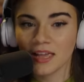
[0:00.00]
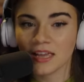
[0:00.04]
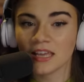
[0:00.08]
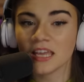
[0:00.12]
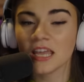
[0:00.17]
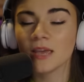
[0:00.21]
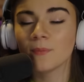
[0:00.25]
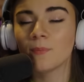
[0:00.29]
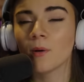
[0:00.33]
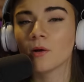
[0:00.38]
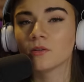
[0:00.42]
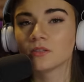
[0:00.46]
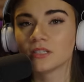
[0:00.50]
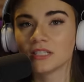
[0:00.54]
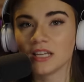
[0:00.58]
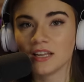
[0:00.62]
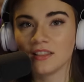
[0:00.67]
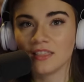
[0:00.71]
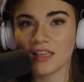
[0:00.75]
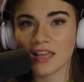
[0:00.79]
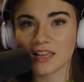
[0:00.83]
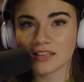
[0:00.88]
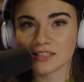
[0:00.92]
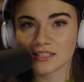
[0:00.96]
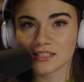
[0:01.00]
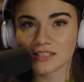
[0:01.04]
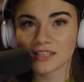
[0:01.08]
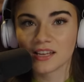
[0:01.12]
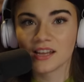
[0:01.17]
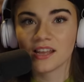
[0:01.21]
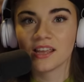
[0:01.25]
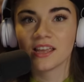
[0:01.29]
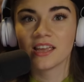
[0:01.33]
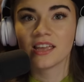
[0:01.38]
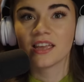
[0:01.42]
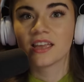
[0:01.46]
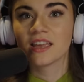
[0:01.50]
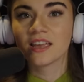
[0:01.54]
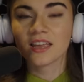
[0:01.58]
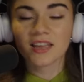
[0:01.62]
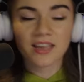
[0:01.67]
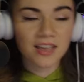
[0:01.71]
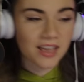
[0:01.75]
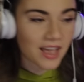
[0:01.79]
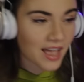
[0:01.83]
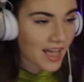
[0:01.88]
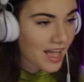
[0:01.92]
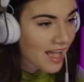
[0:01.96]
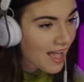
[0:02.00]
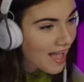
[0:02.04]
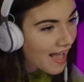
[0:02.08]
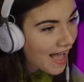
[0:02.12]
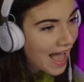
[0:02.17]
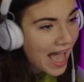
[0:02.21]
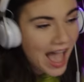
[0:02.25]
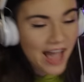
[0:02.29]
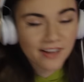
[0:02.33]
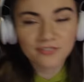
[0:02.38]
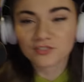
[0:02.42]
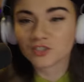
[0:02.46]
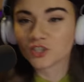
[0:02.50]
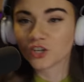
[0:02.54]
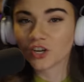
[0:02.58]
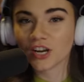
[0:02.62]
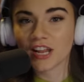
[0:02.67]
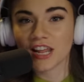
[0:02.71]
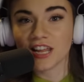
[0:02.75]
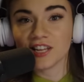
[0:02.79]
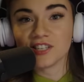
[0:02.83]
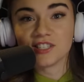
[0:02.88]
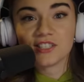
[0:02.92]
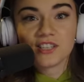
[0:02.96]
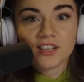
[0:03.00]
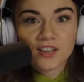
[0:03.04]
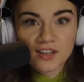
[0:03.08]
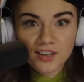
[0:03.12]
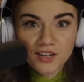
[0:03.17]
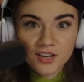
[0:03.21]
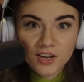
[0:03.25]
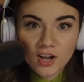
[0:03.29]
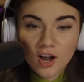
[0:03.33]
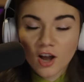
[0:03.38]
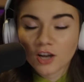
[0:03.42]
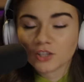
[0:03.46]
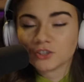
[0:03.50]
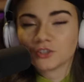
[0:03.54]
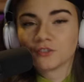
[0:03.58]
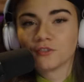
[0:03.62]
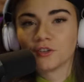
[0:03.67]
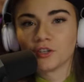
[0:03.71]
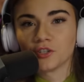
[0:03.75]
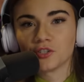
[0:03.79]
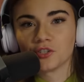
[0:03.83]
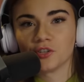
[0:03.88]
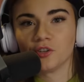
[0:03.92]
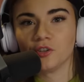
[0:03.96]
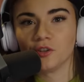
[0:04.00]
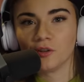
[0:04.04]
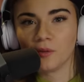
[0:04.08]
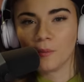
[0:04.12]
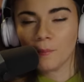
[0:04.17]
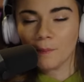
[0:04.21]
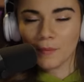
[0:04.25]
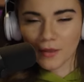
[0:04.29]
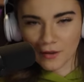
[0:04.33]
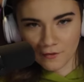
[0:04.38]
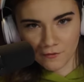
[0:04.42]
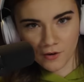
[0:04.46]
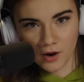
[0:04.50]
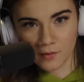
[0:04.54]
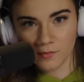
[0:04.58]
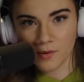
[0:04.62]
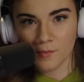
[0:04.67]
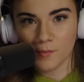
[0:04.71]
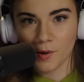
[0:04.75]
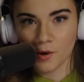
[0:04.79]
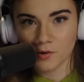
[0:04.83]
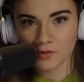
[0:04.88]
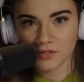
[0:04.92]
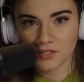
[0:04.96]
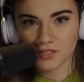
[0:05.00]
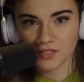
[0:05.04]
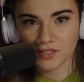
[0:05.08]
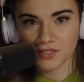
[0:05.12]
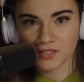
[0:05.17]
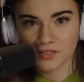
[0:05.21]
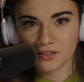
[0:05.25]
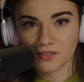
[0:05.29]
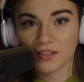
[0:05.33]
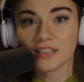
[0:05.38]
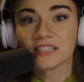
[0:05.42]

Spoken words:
He posted this after his controversial Big Pharma posts.